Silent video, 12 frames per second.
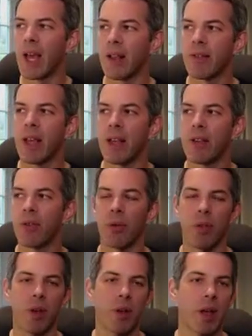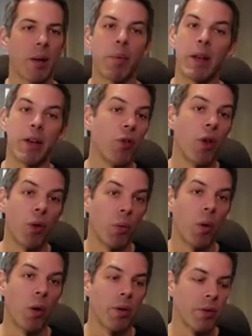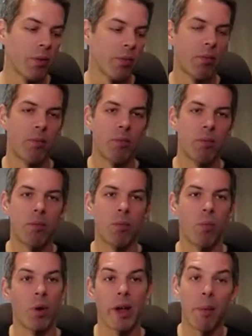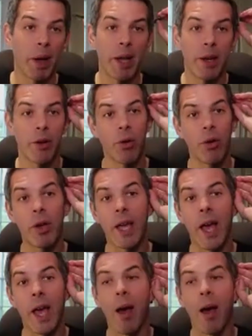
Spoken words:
set or the campaign, you know what campaign you're looking at.